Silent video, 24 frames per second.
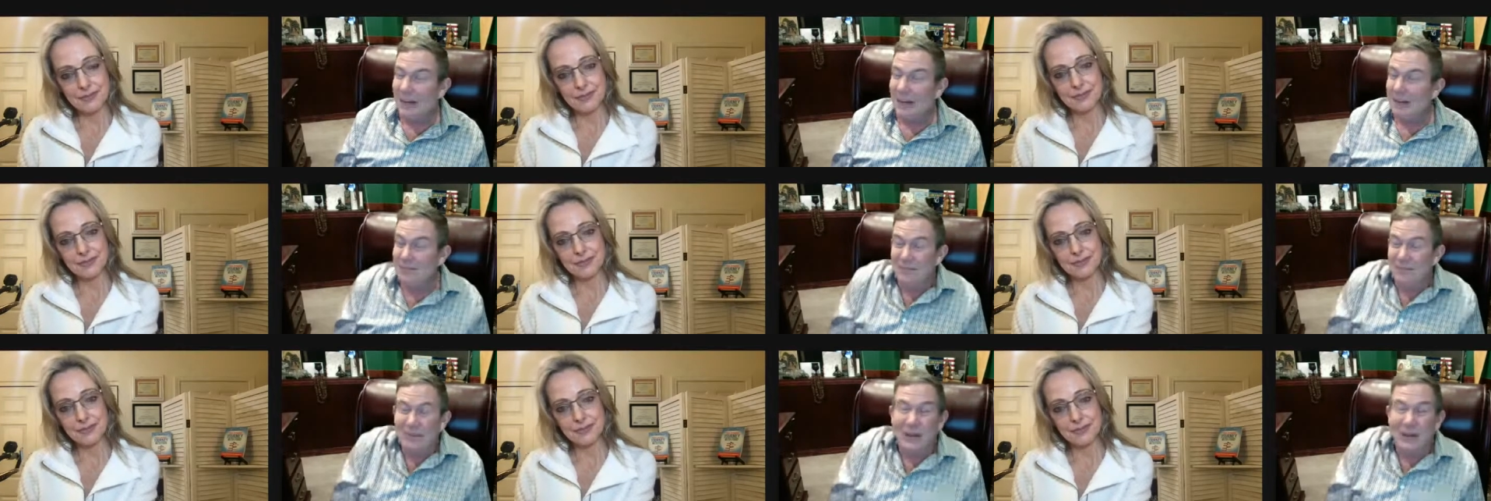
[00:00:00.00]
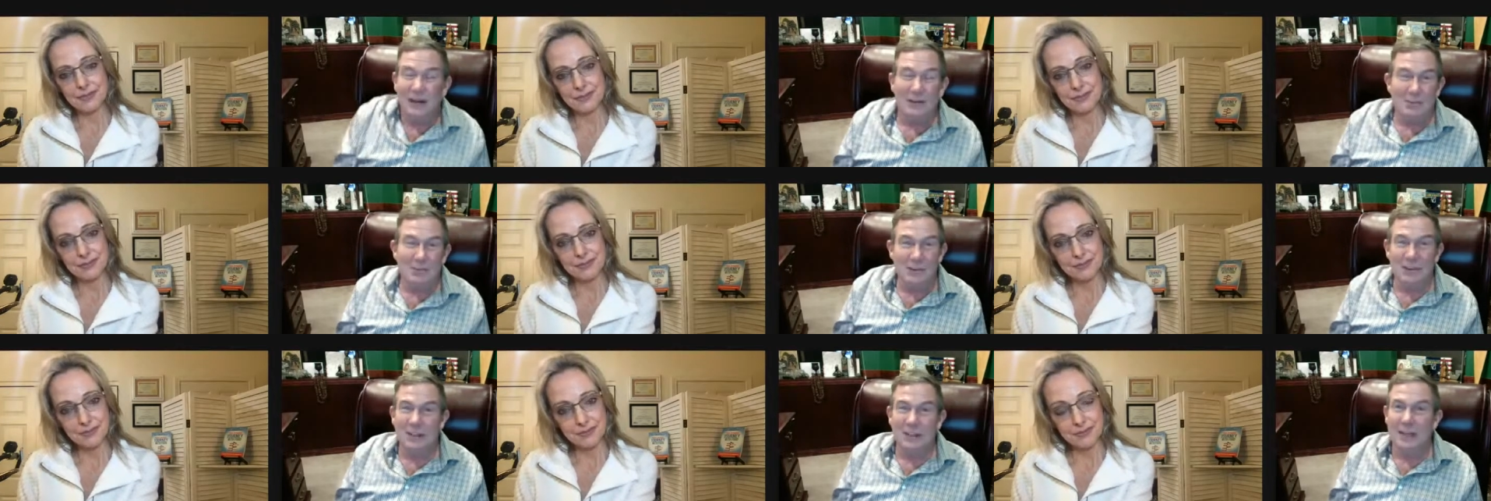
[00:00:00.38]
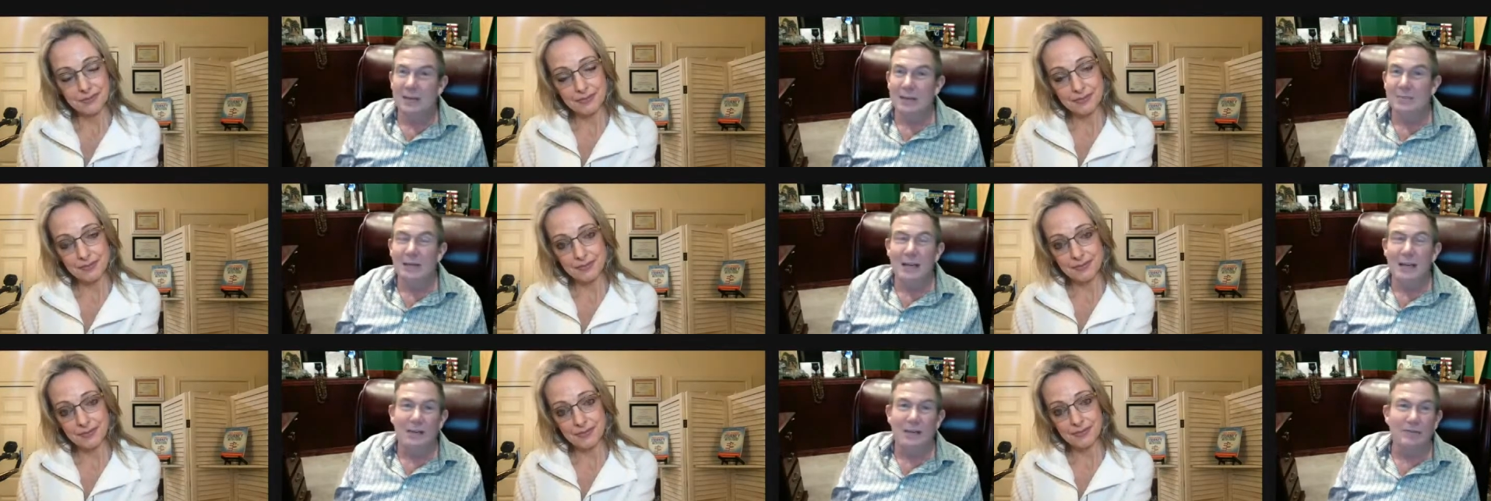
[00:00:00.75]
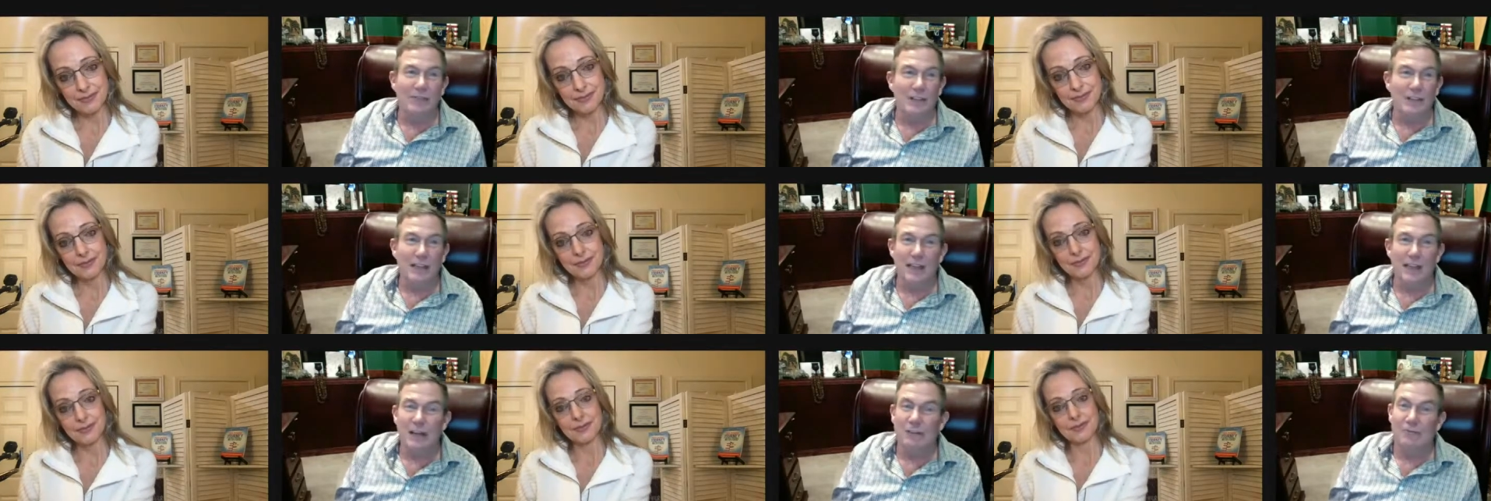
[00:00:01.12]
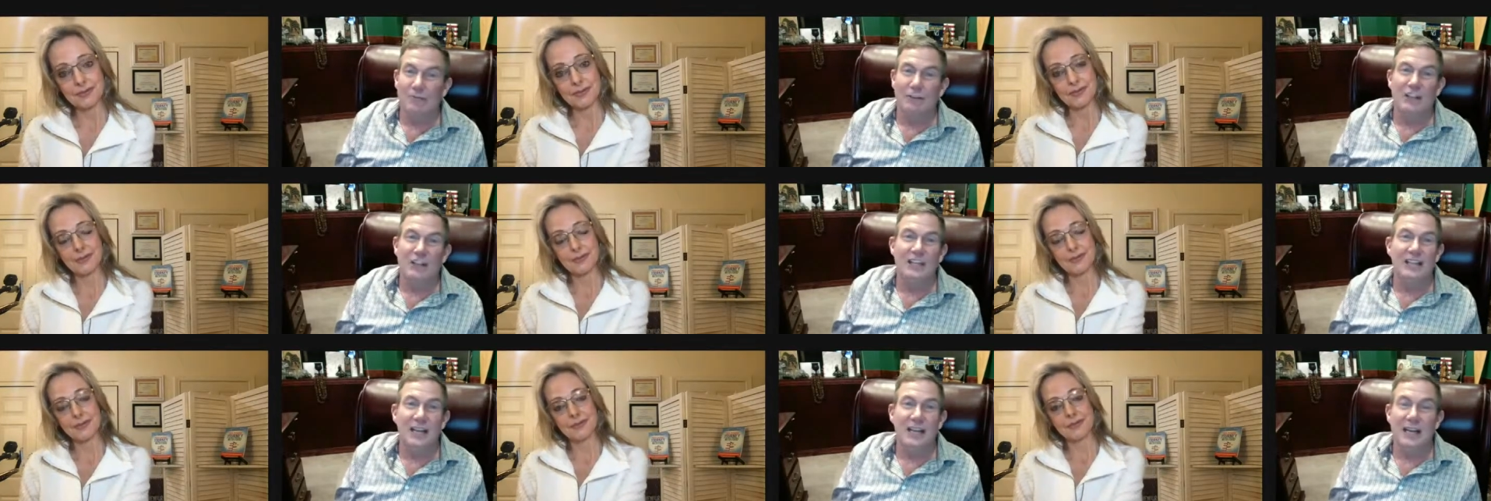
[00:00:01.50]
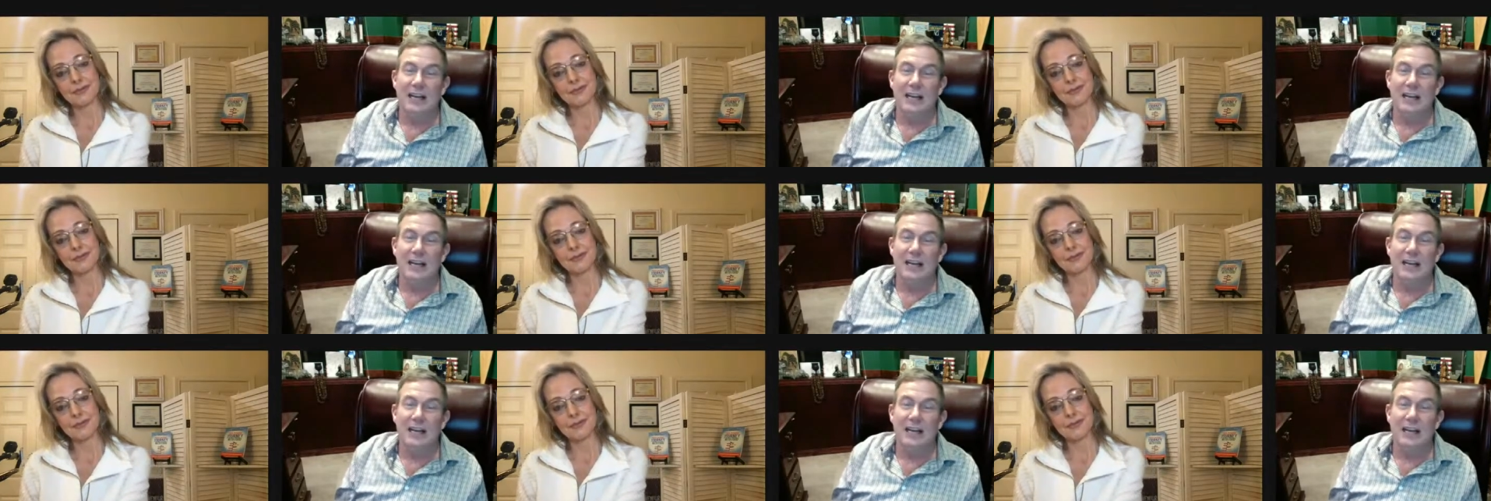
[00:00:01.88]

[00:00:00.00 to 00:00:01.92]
Speaker 1: I'm, I'm simply I'm down for the count for a day.